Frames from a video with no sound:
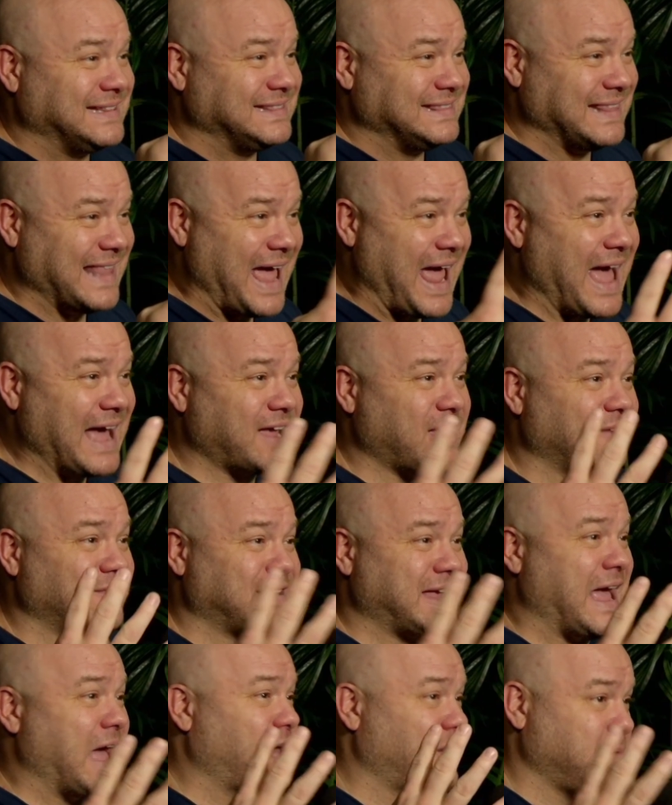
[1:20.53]
lack of
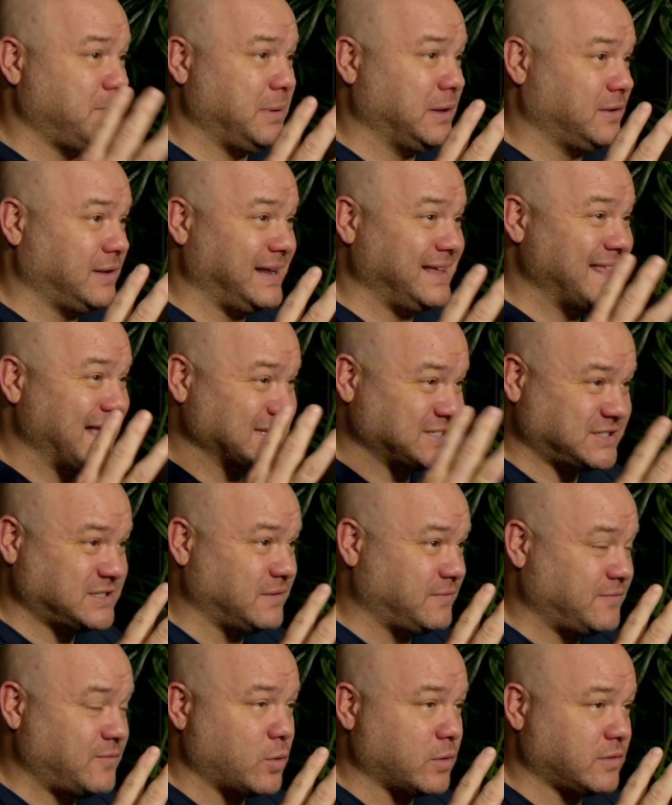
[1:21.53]
accountability. That's the
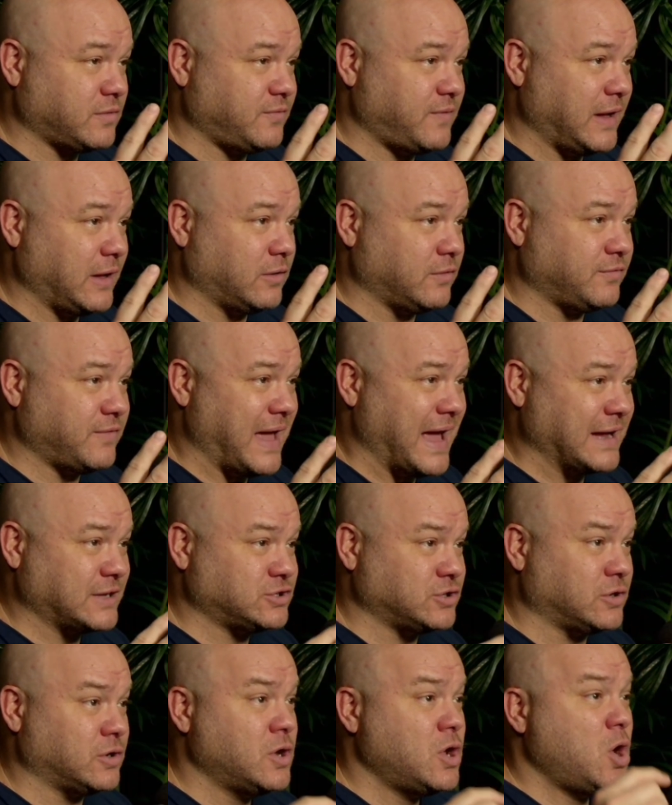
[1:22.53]
fourth fail
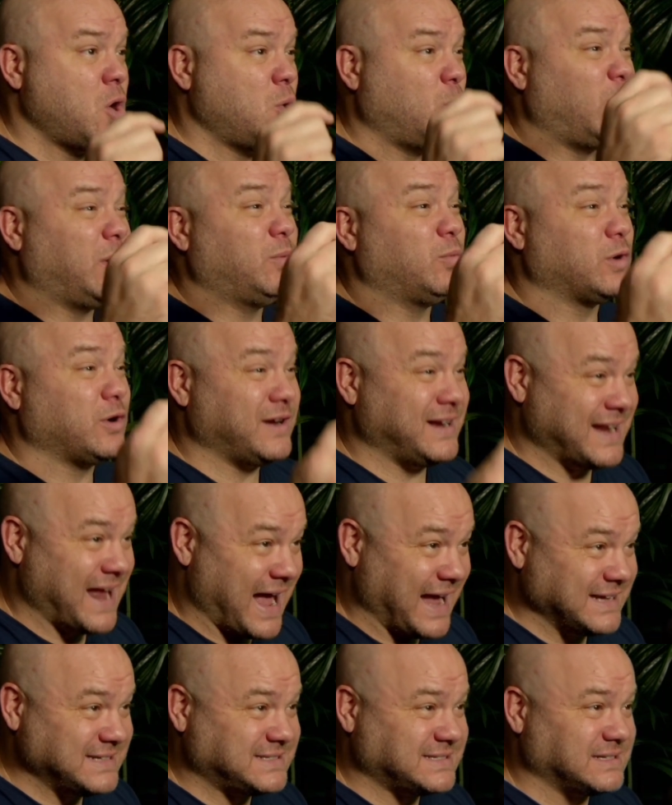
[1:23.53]
factor. When we're in
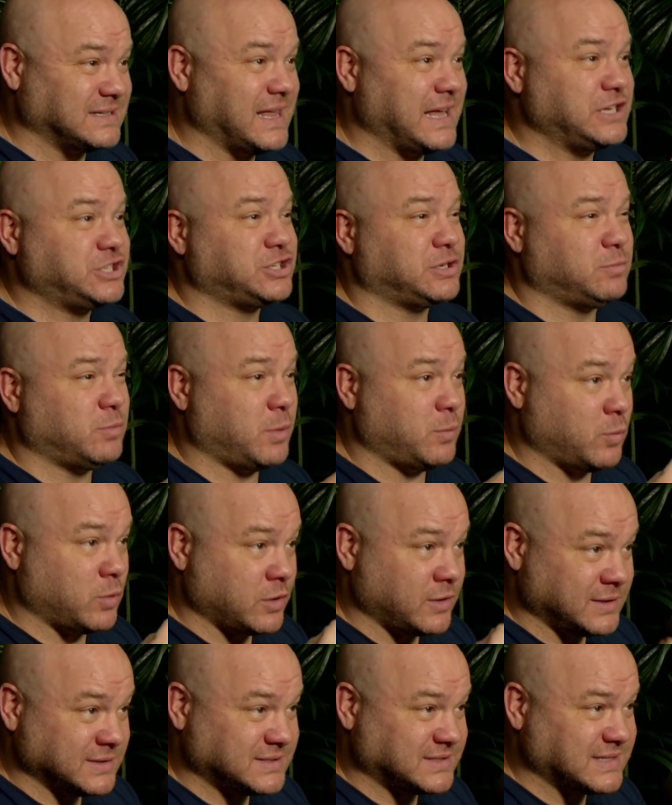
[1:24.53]
isolation, when
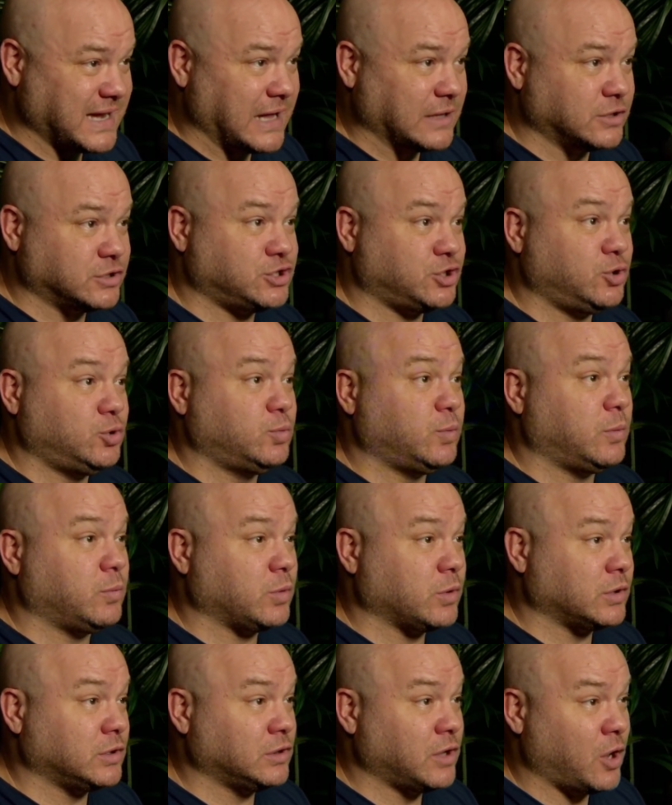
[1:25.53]
we're in solitude, when
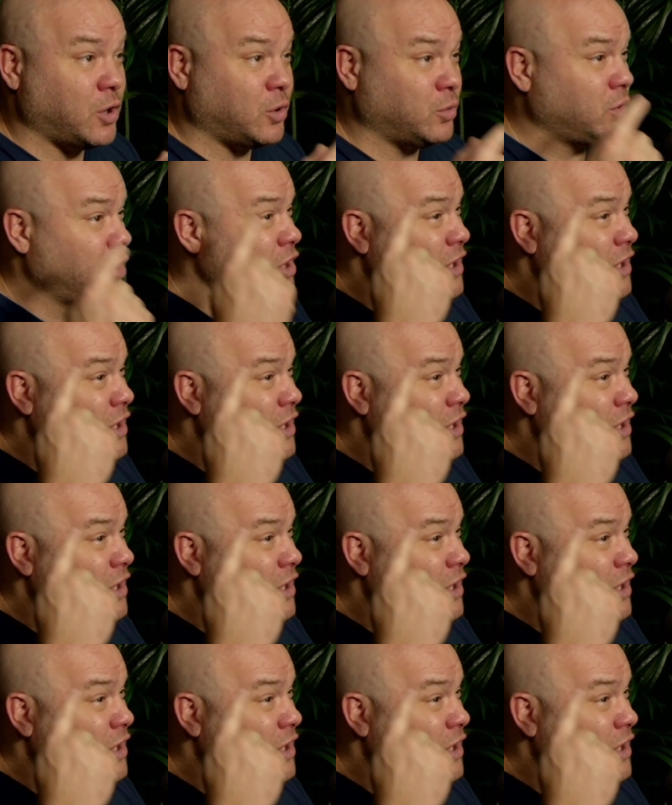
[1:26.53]
we're alone,